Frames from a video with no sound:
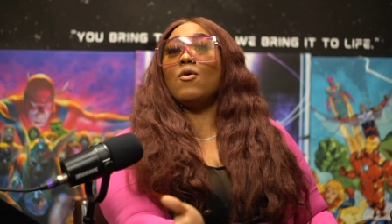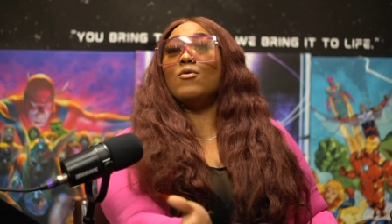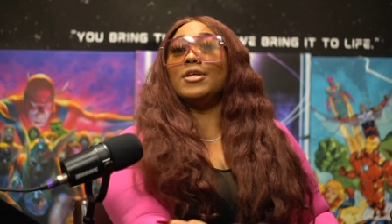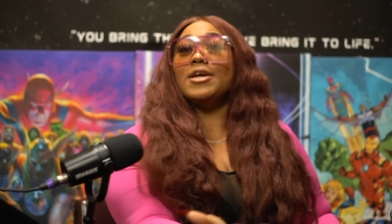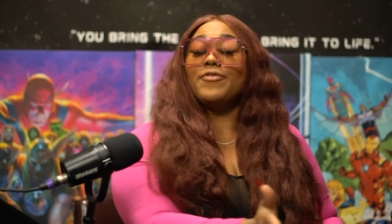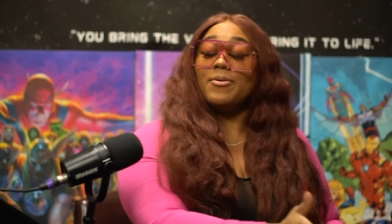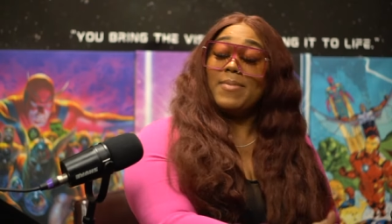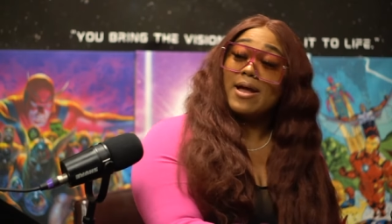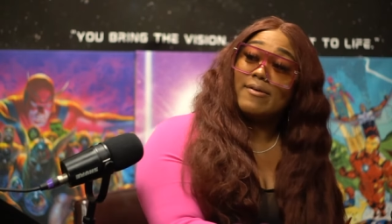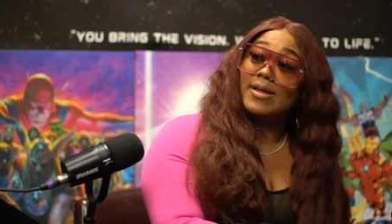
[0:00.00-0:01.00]
only if you're
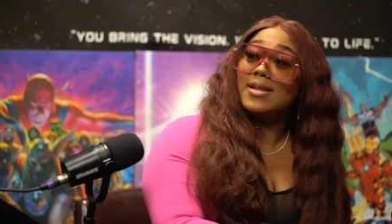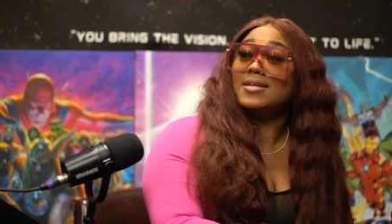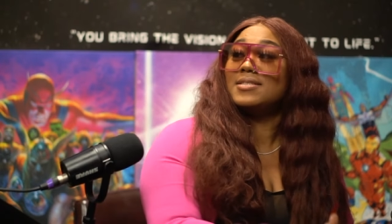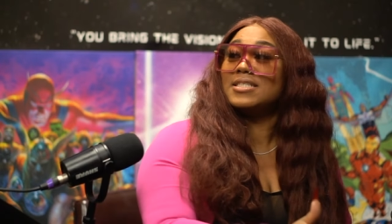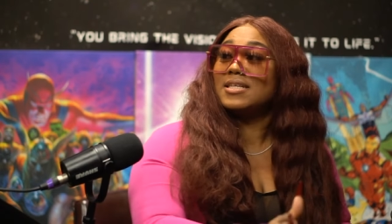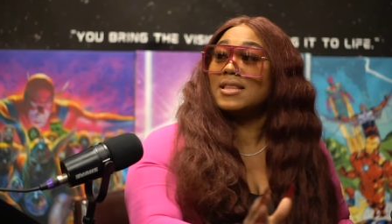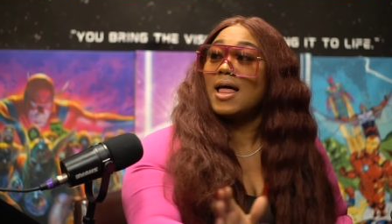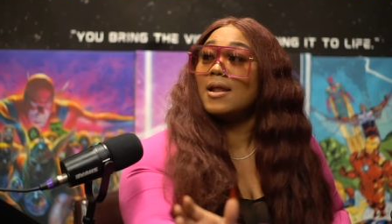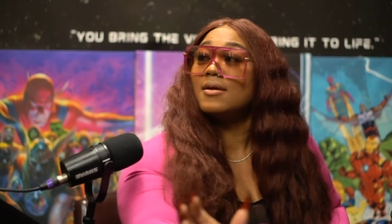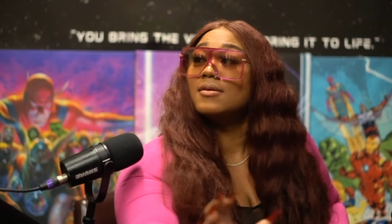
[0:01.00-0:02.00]
married. It's just a
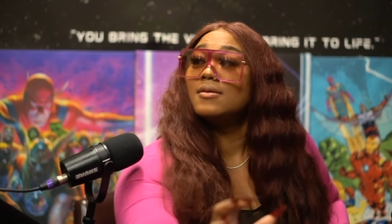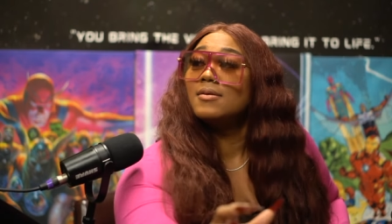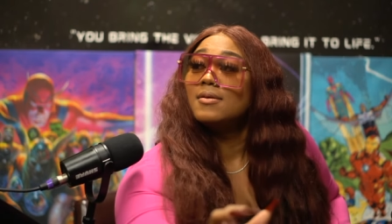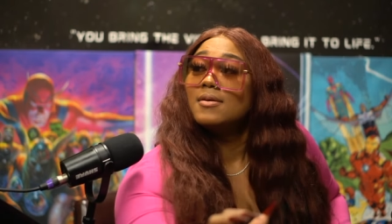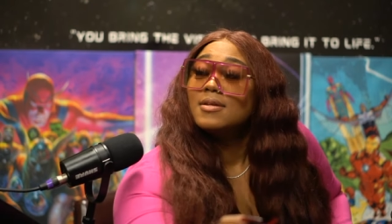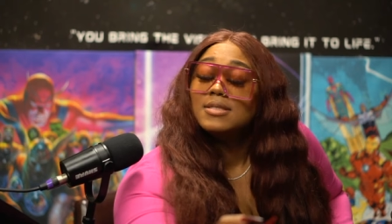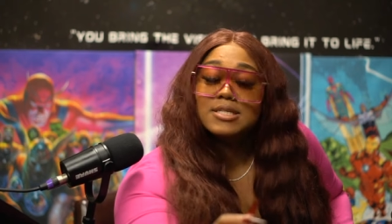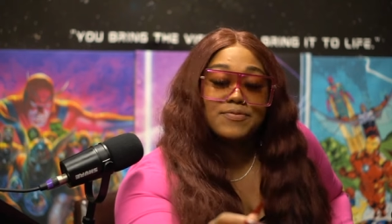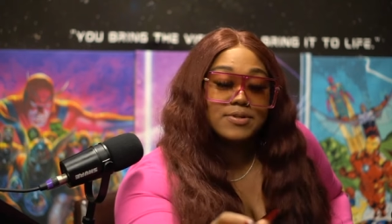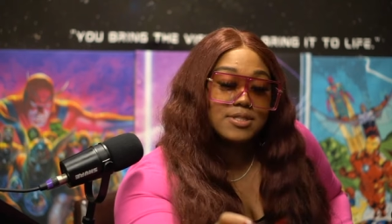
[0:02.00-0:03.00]
lot of right
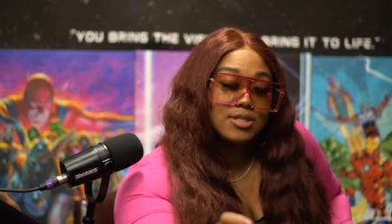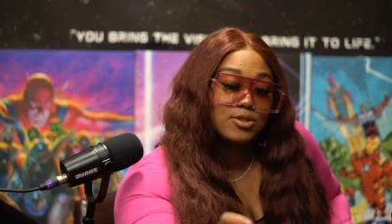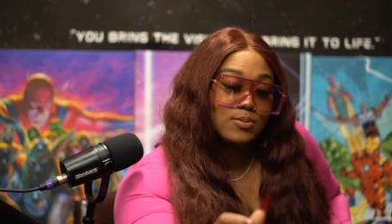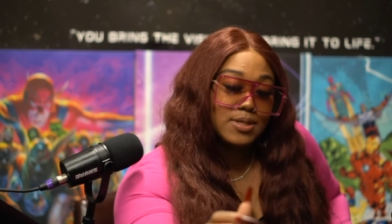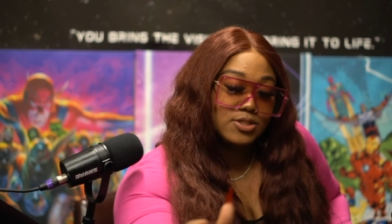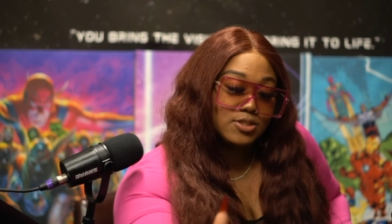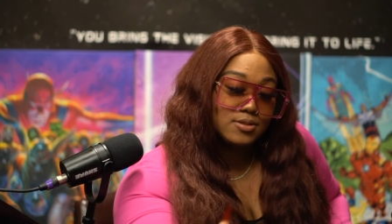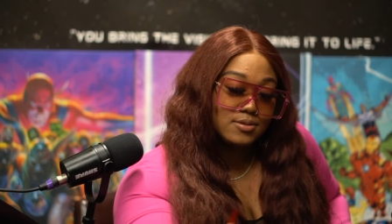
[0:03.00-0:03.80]
different situations.